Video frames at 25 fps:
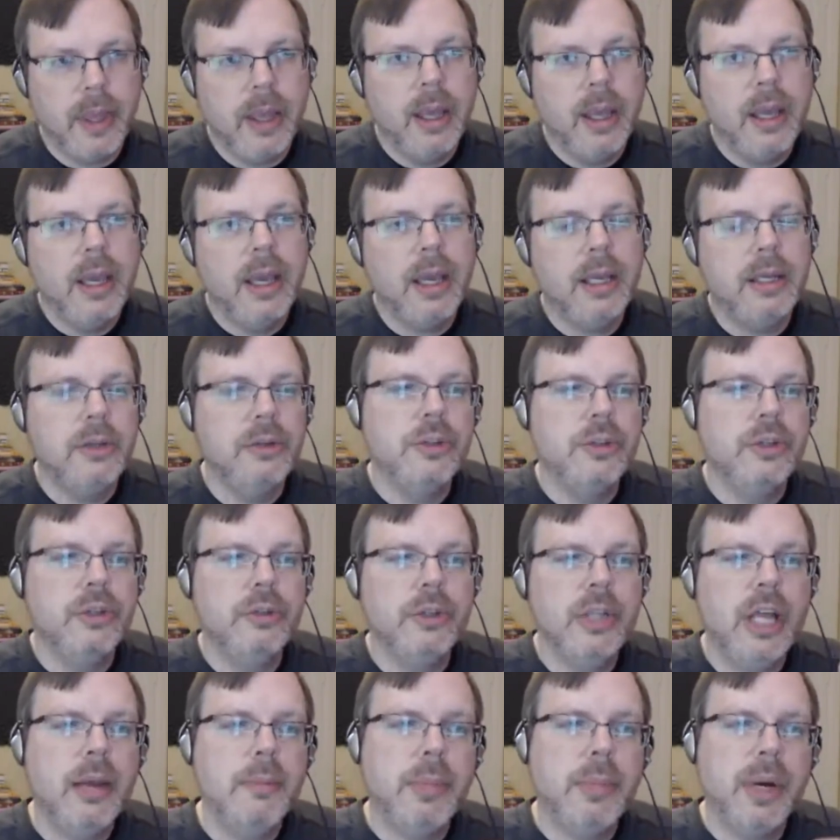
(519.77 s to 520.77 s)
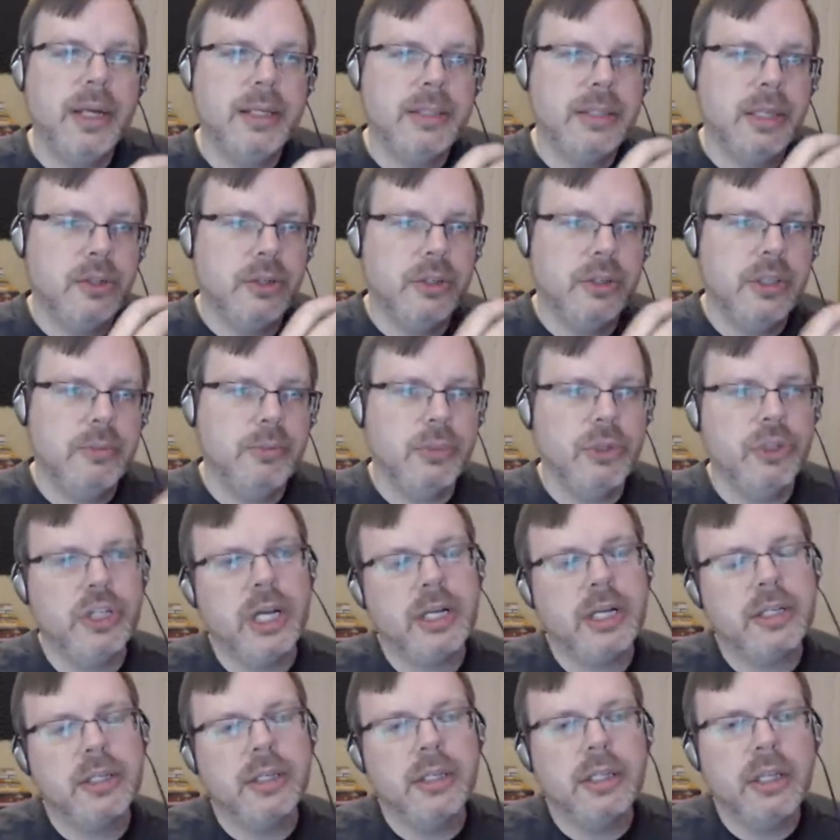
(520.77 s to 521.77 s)
And you do that by essentially
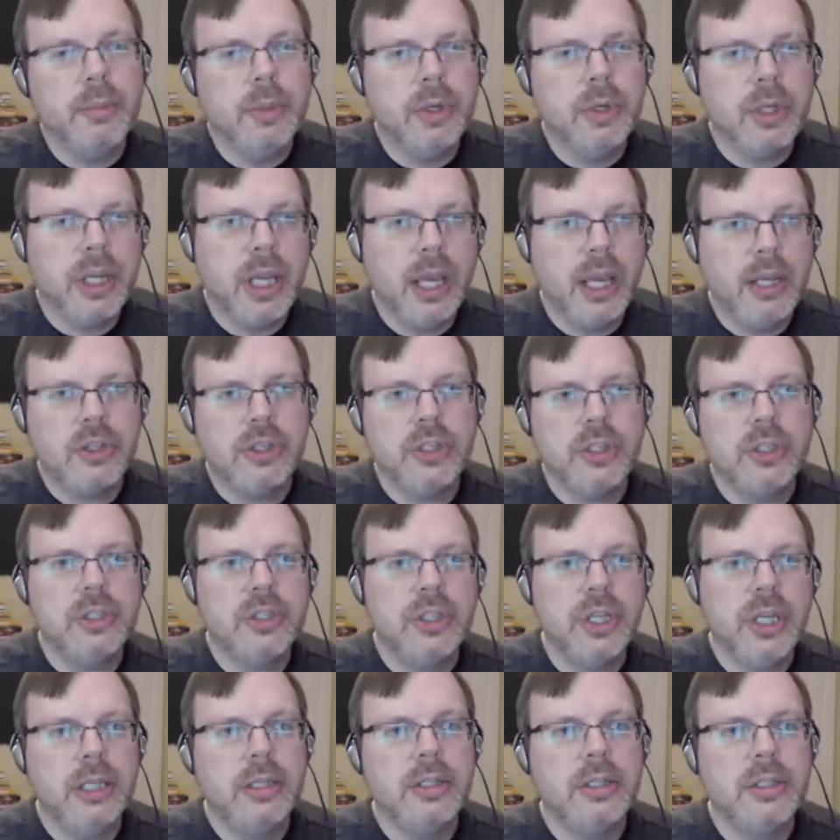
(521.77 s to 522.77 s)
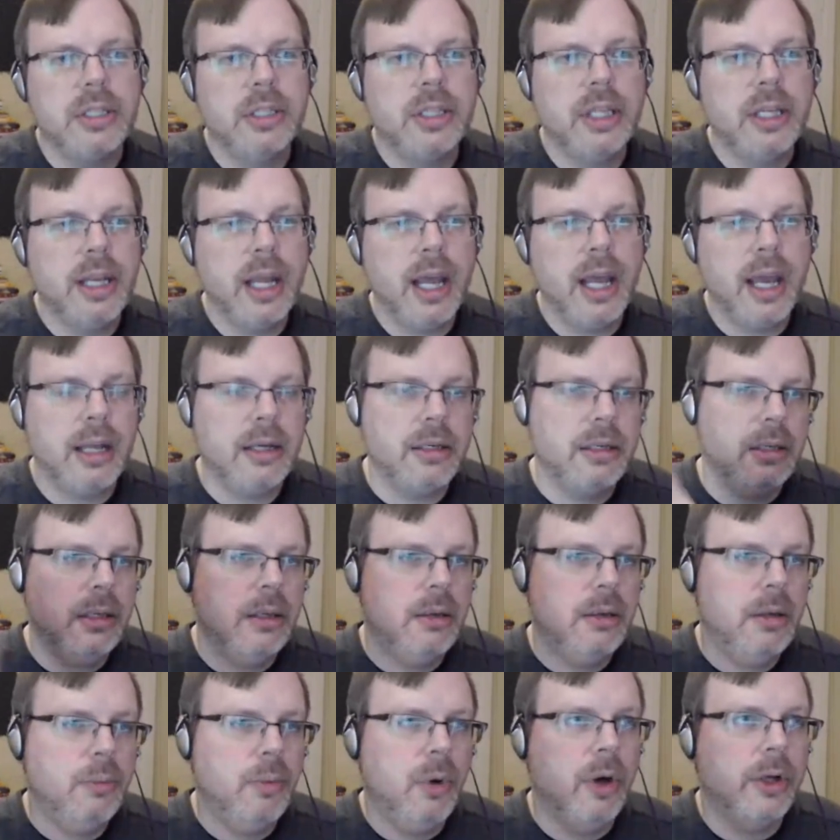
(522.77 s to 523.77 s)
projecting communications into the net
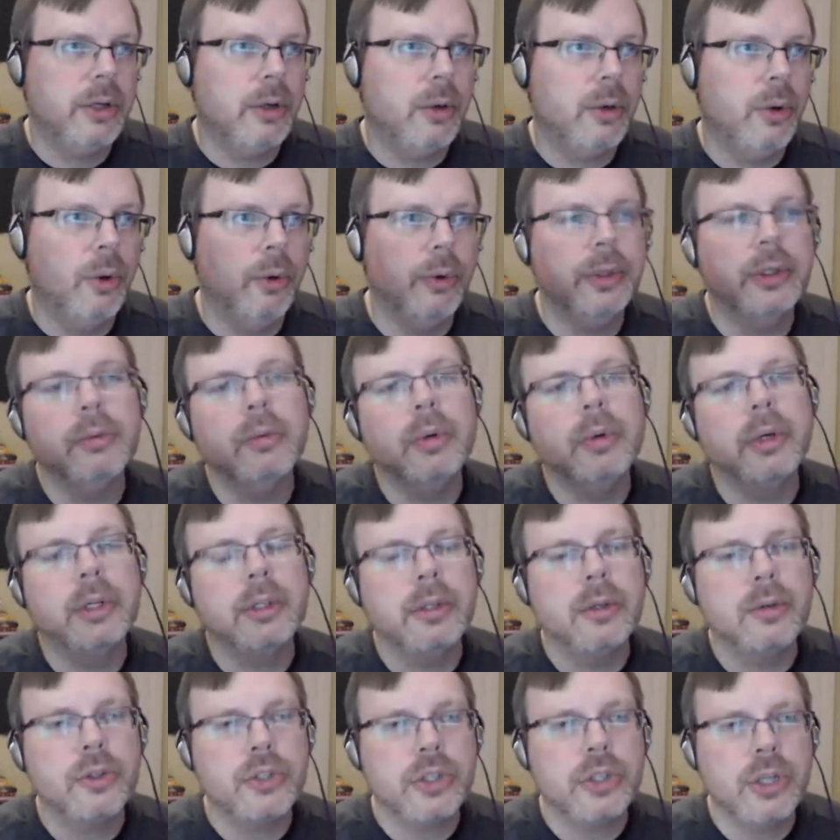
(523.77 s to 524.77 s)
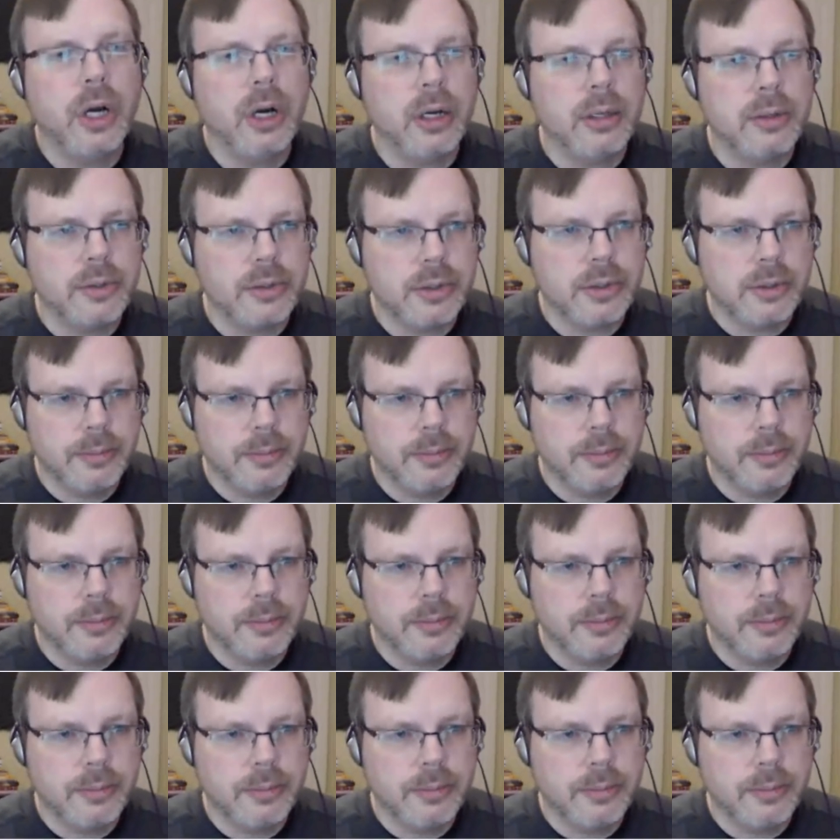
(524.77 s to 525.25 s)
while you're holding one of those shards.